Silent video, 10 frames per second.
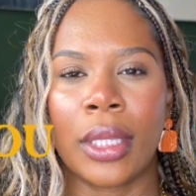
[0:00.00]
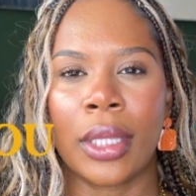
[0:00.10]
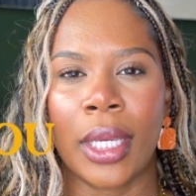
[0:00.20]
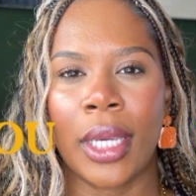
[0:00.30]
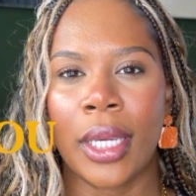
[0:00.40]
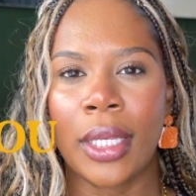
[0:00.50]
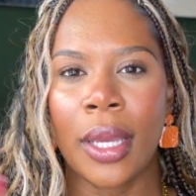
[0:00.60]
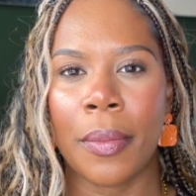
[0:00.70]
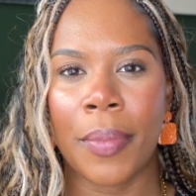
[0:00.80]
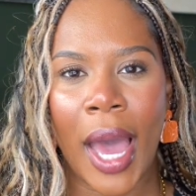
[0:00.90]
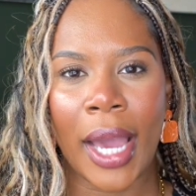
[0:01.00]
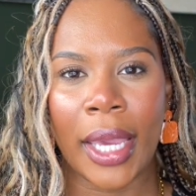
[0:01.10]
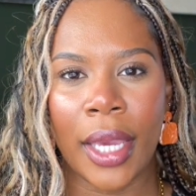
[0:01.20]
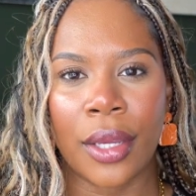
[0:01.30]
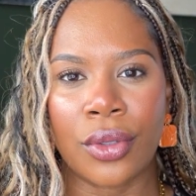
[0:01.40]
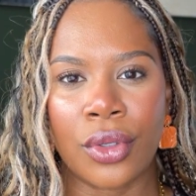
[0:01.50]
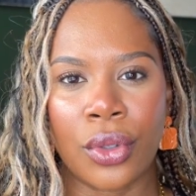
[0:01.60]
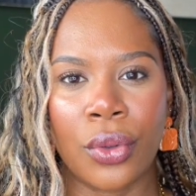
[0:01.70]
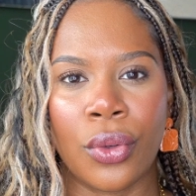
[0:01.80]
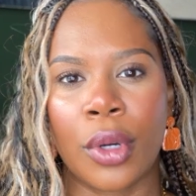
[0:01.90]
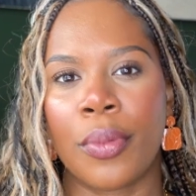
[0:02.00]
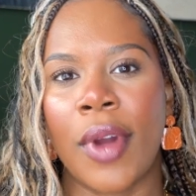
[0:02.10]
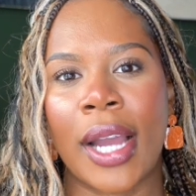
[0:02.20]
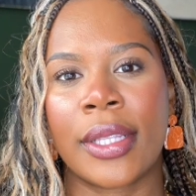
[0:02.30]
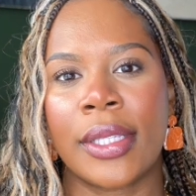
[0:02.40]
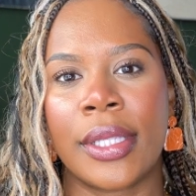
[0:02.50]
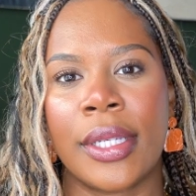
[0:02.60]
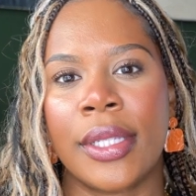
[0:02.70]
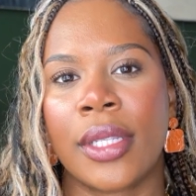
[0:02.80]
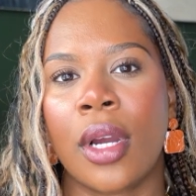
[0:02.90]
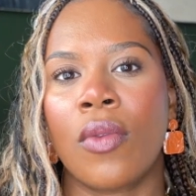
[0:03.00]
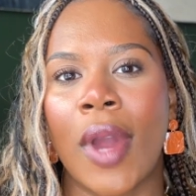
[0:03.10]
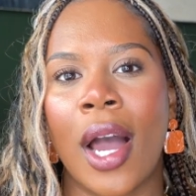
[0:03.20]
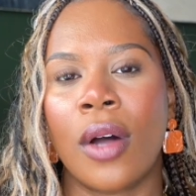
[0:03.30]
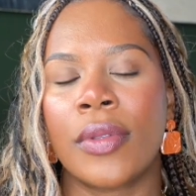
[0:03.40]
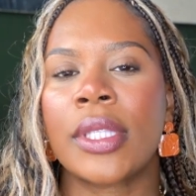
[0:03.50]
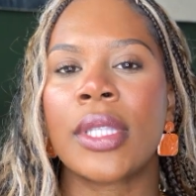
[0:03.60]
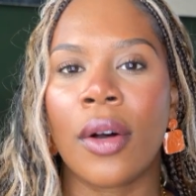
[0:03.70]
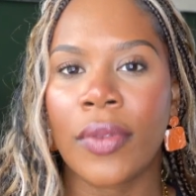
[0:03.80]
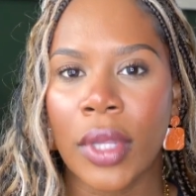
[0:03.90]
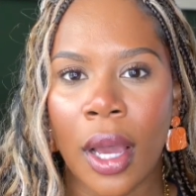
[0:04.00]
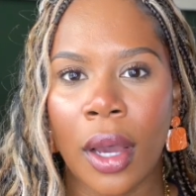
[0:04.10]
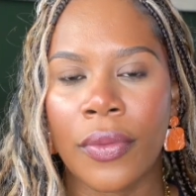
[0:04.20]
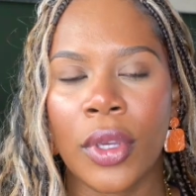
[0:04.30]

lean back into your practices around self-love,